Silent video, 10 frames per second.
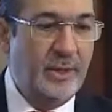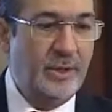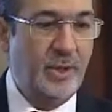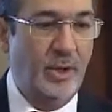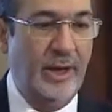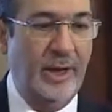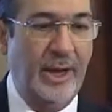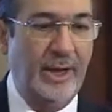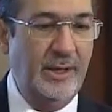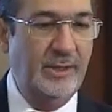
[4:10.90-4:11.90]
So, in
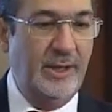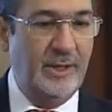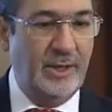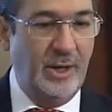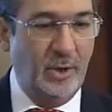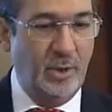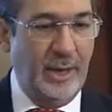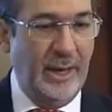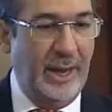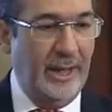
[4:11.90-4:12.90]
1862
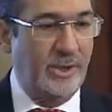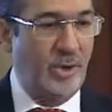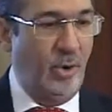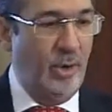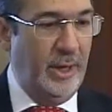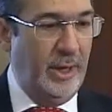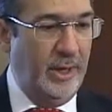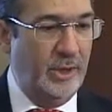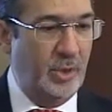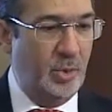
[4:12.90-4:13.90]
at Landskrona
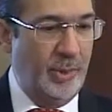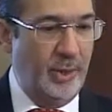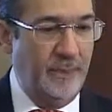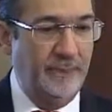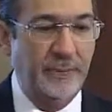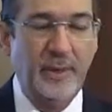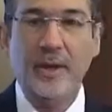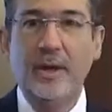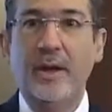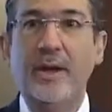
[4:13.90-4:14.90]
in Sweden,
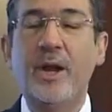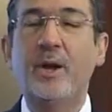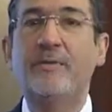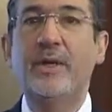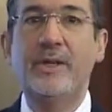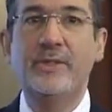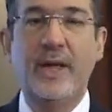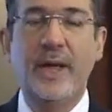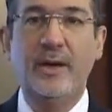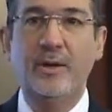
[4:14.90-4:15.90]
none of these
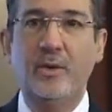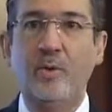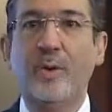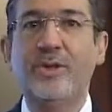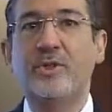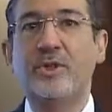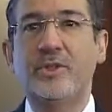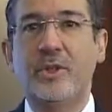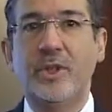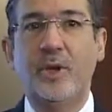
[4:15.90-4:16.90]
are
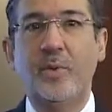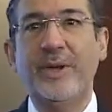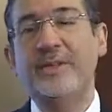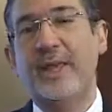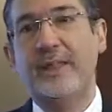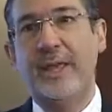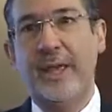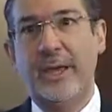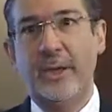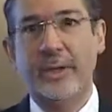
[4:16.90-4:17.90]
questions in the quiz at the
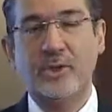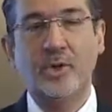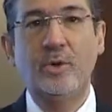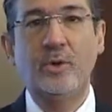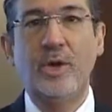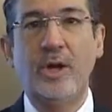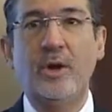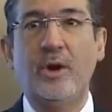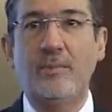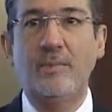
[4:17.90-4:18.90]
AIOS, so you need
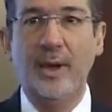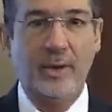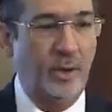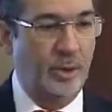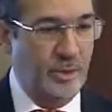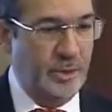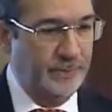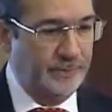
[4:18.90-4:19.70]
not make notes.